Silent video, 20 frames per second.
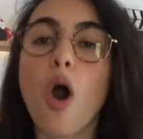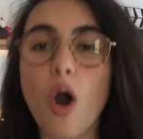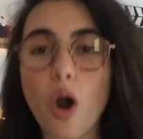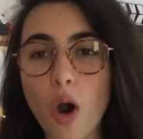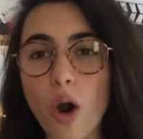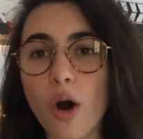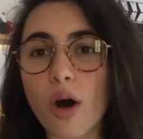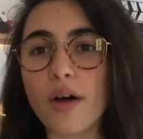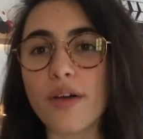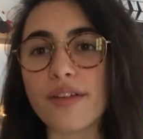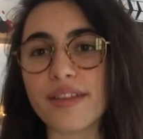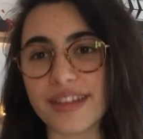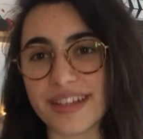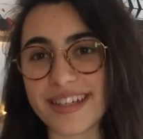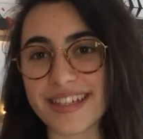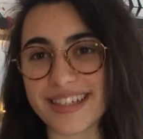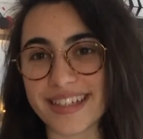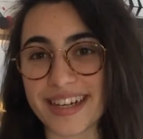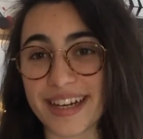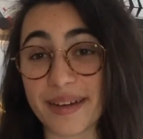
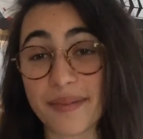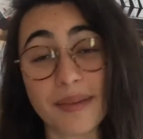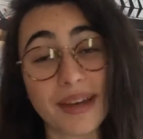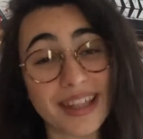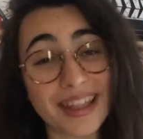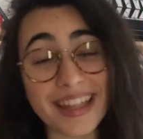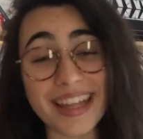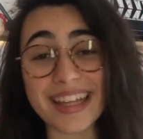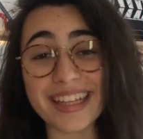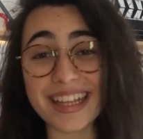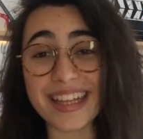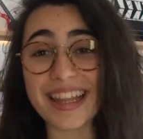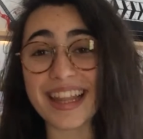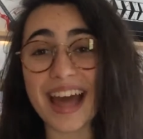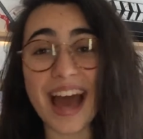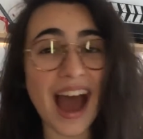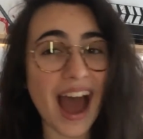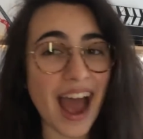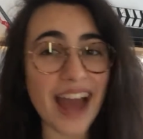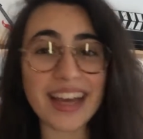and that
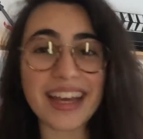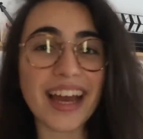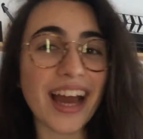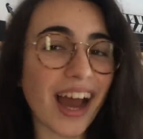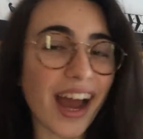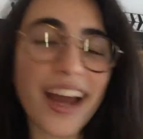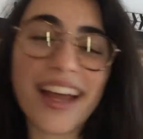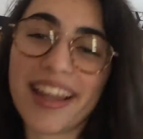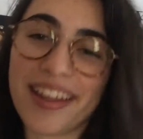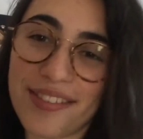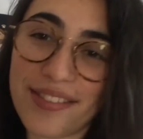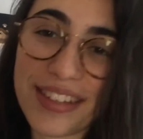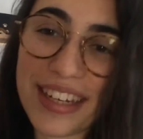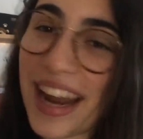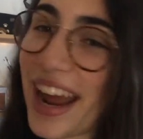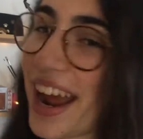I love it. I love it.